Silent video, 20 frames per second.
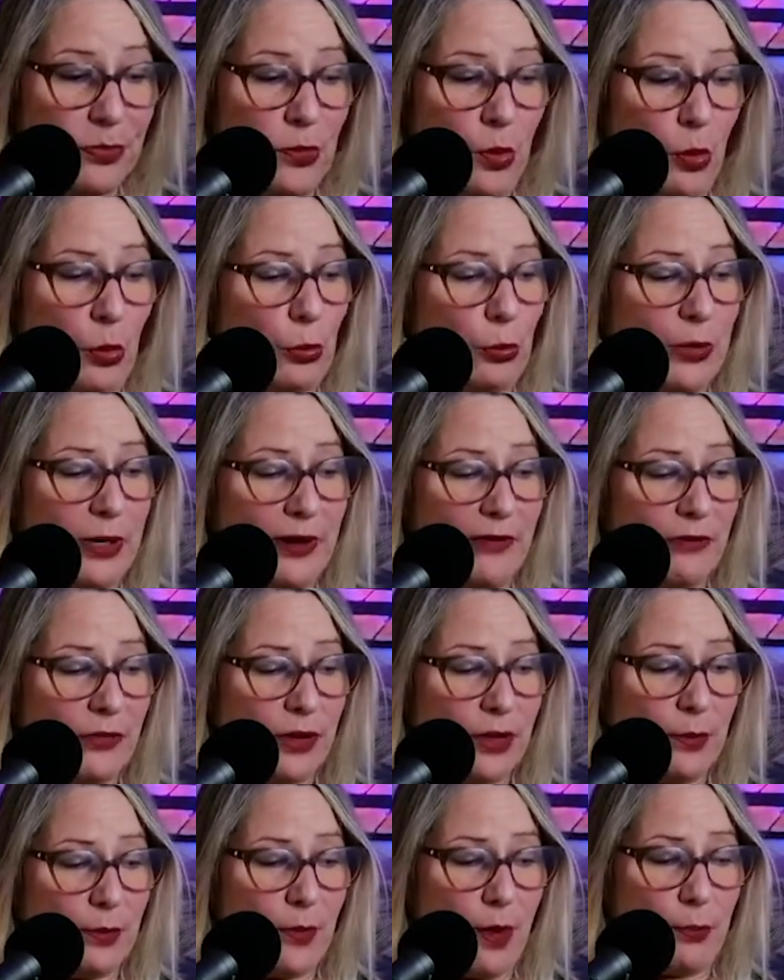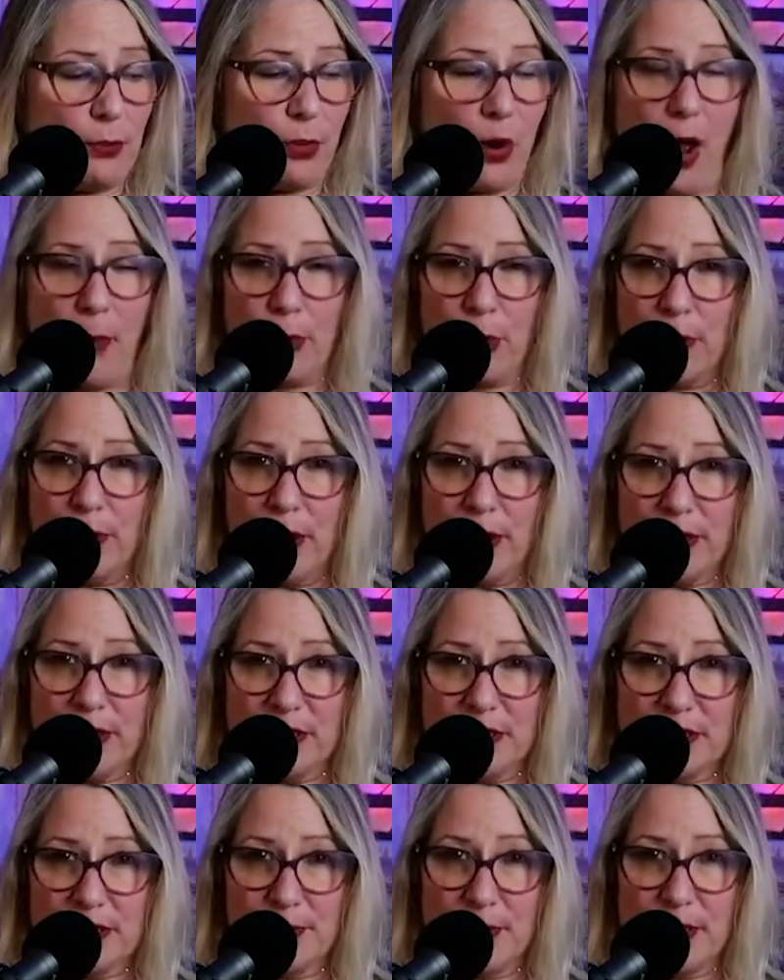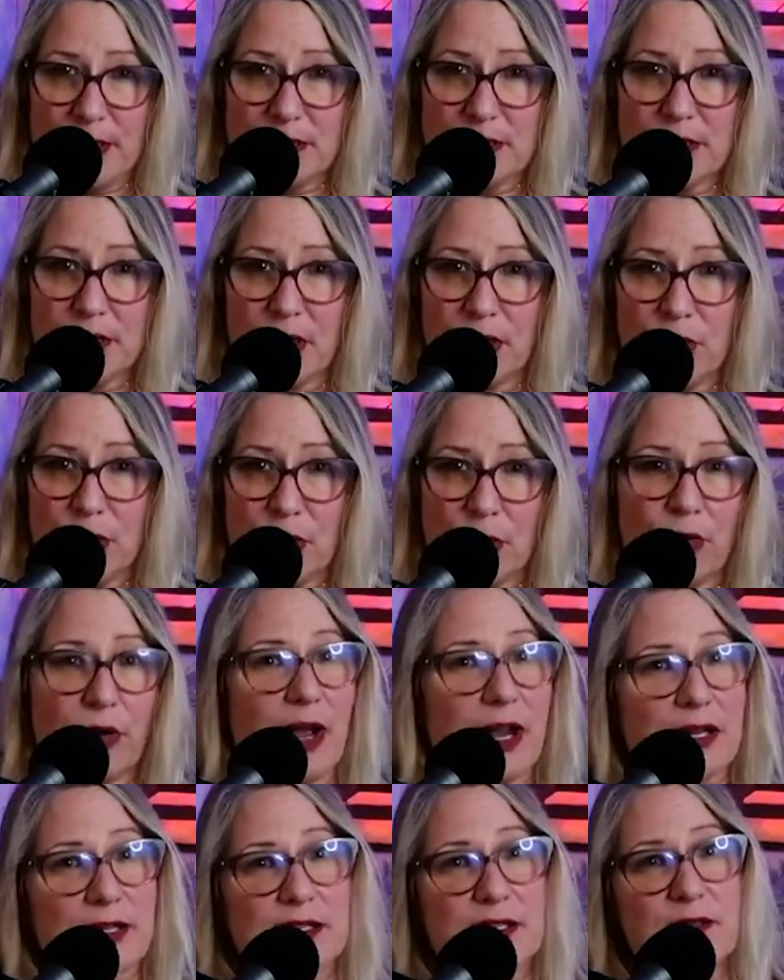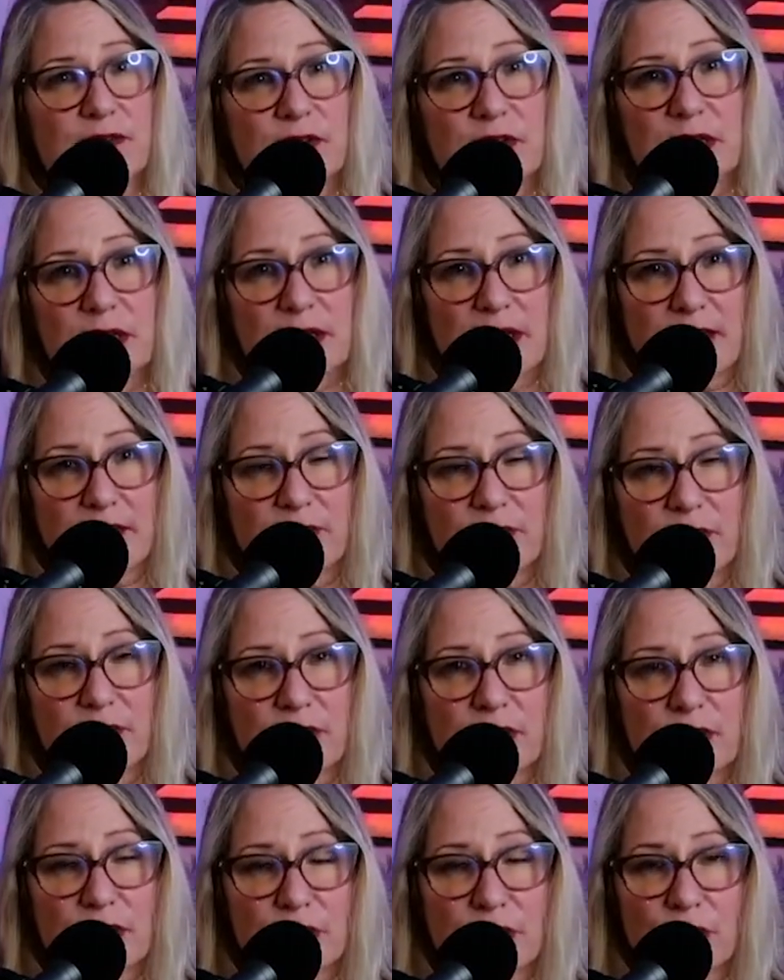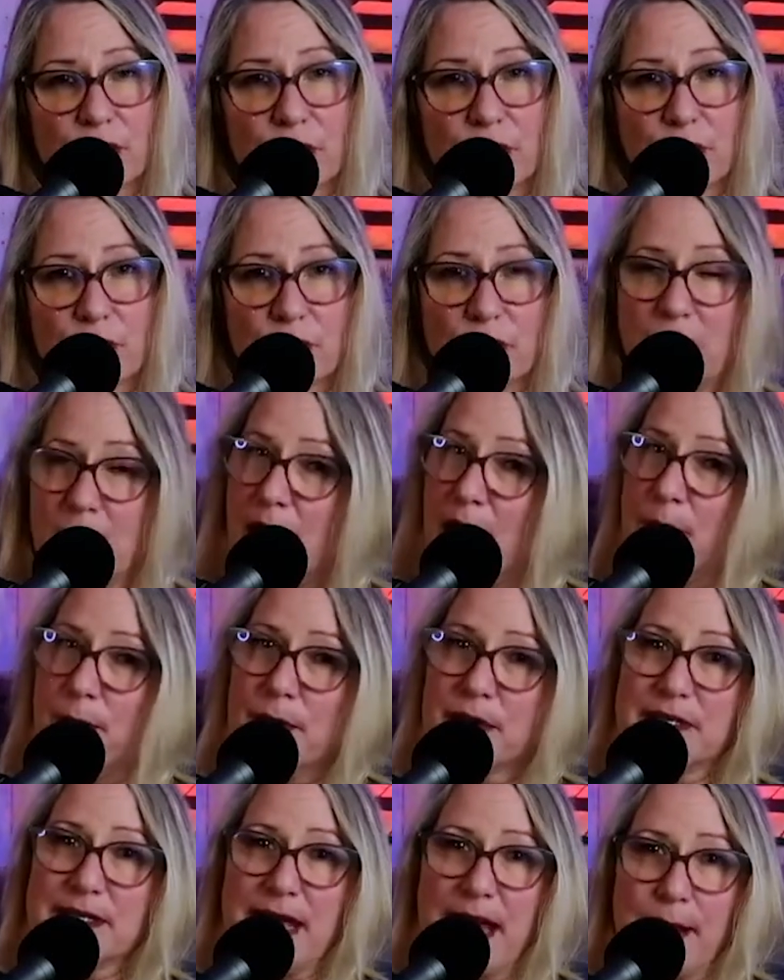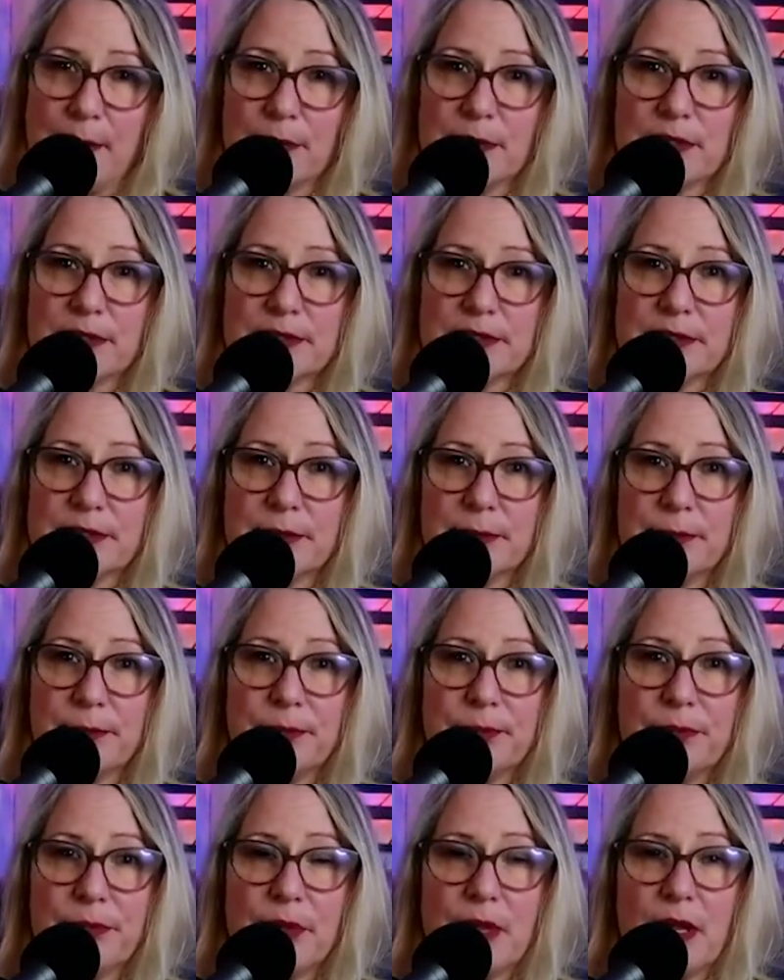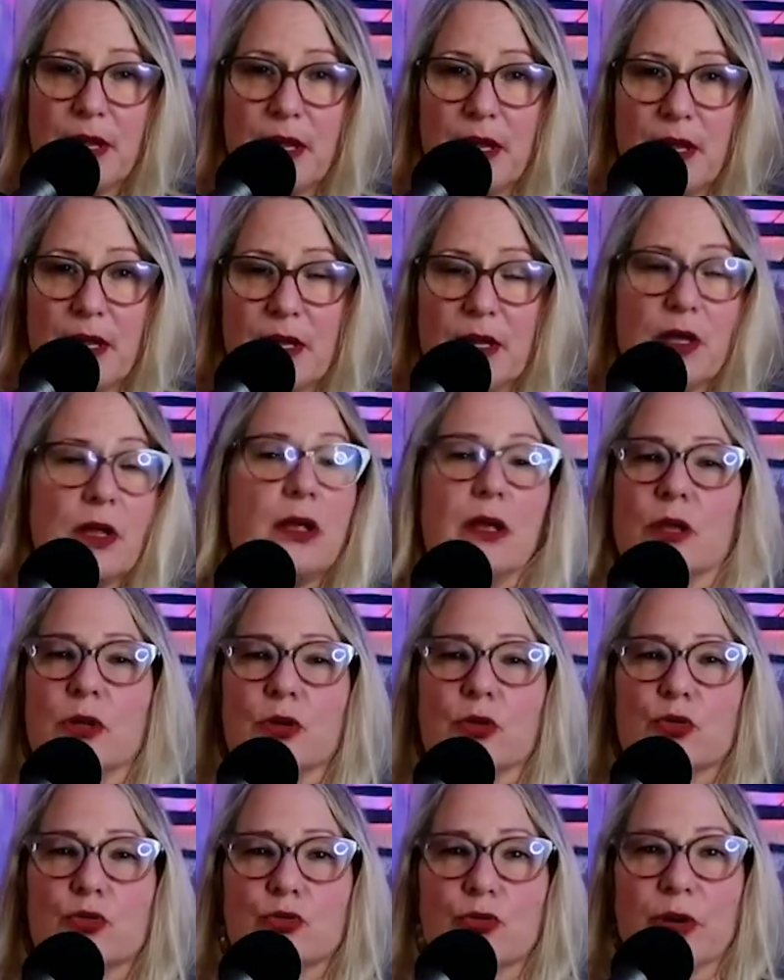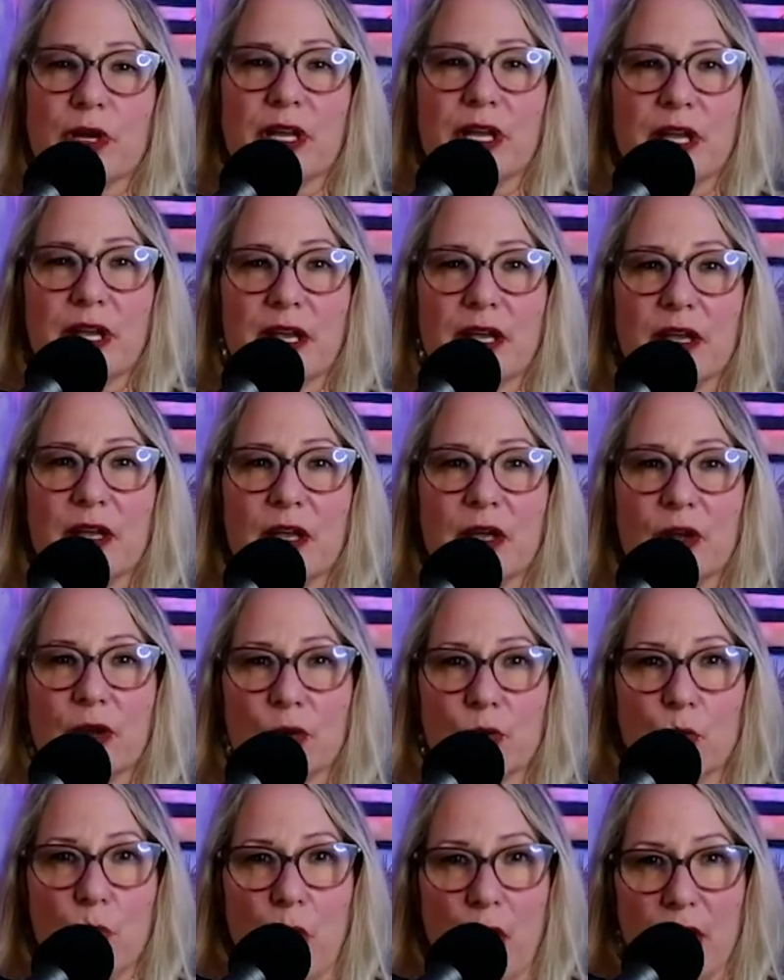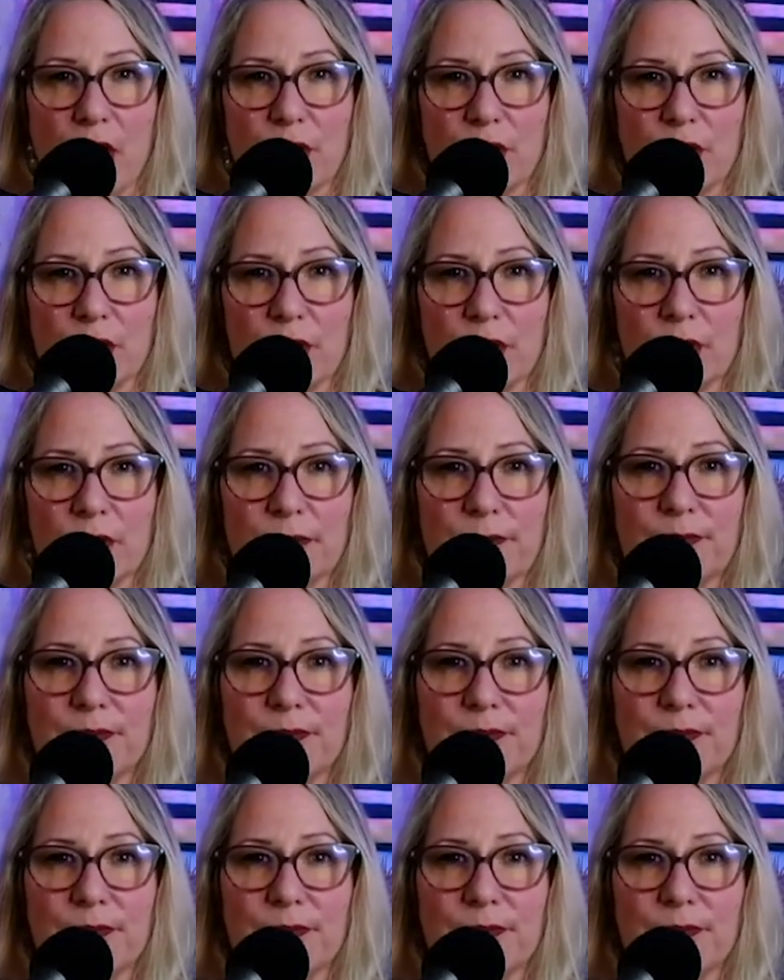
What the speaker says: or whatever the proper amount is based on your activity level and your metabolism. Drinking your water,